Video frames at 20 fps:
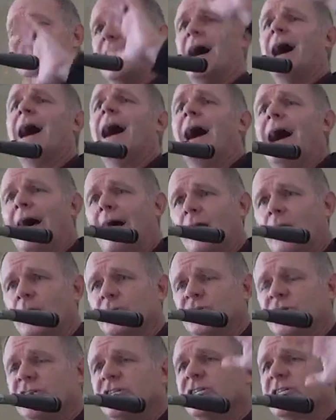die or
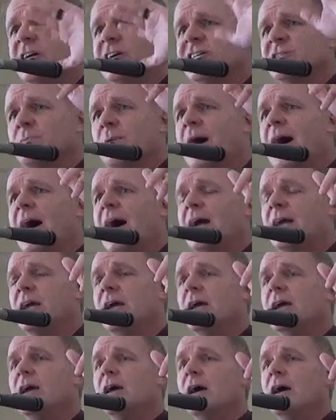jesus comes back
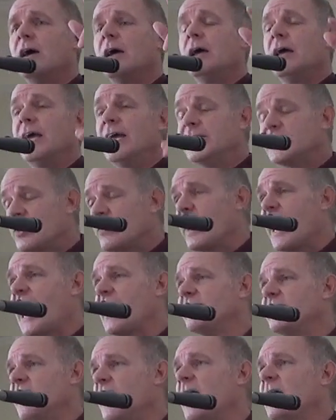he's going to
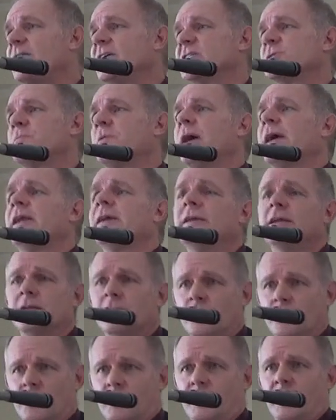have a lot of explaining to
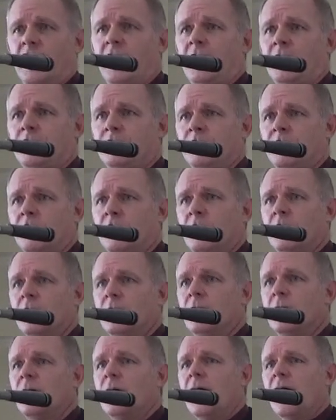do to me
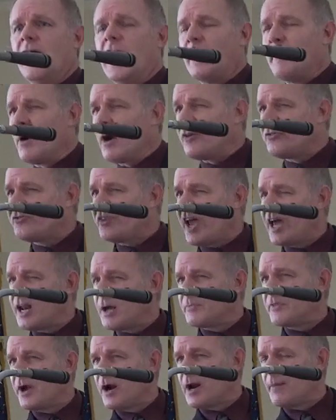and i'm going to stand
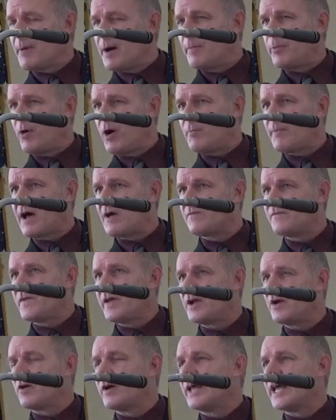up there and i'm going to point my
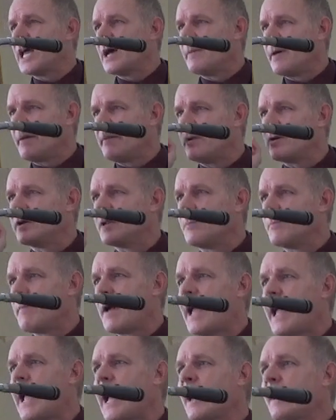finger at him i'm going to
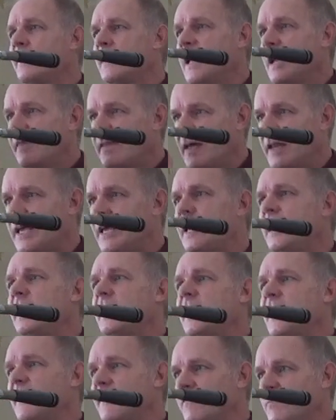demand that
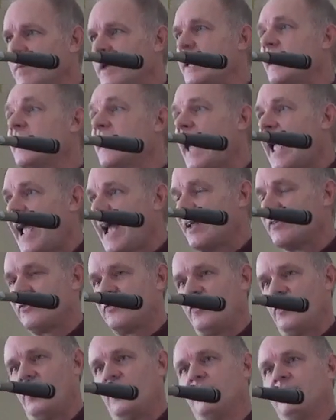he give me an
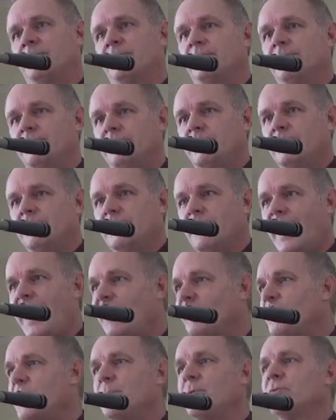answer
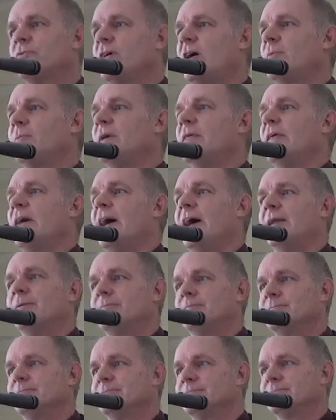people tell me that
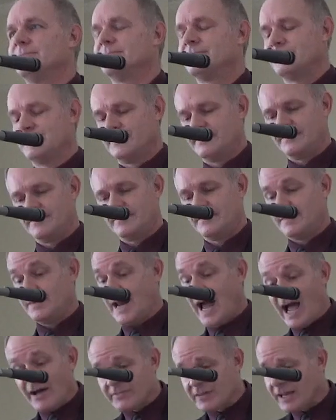and
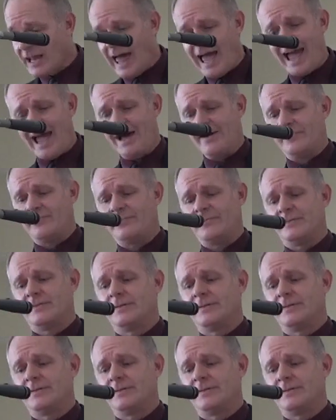i have to laugh